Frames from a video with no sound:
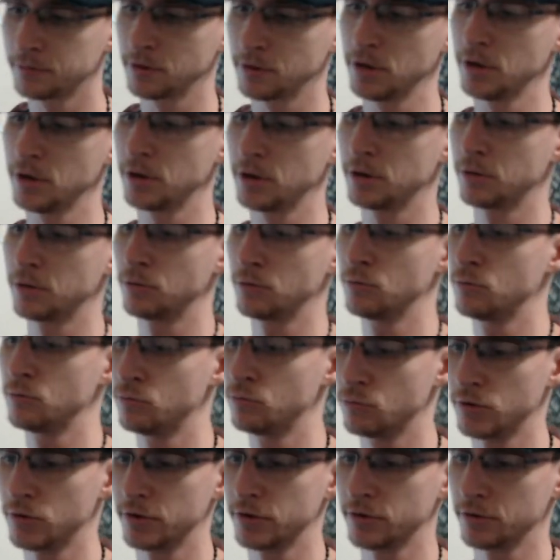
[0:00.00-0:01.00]
you know,
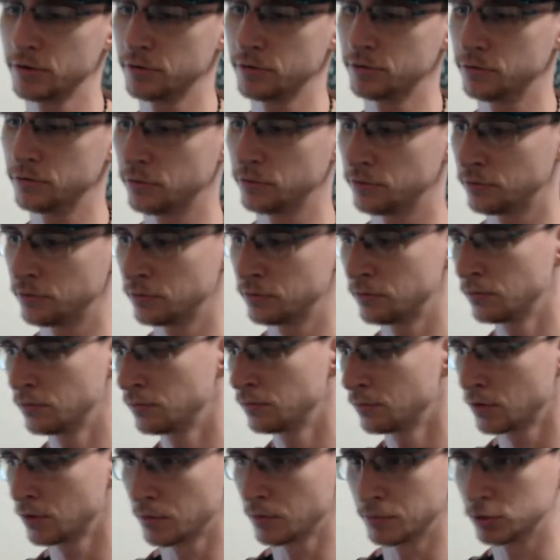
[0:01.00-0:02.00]
one of those
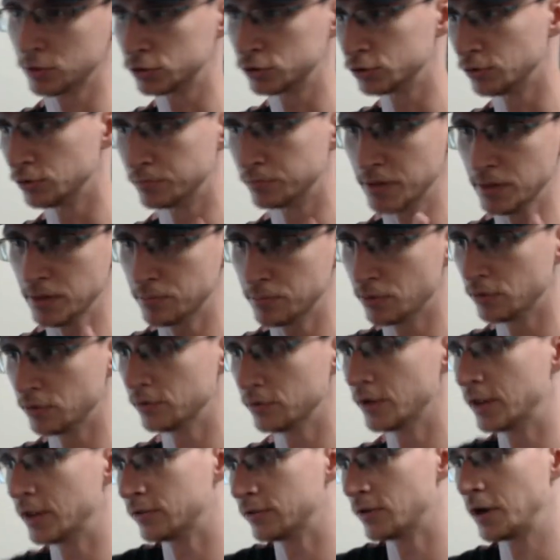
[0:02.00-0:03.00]
commercial people
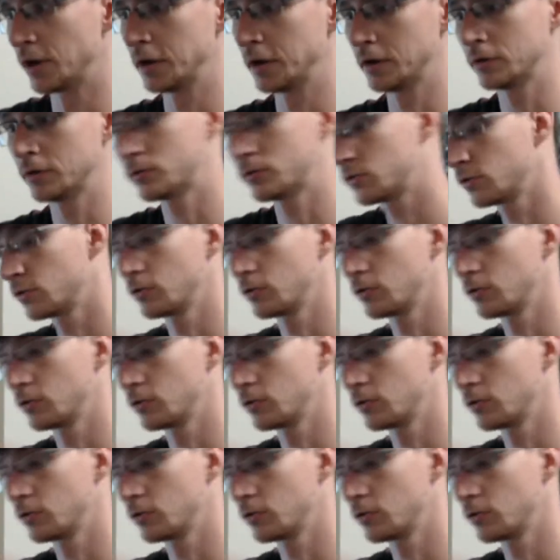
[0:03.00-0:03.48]
that's like, it's the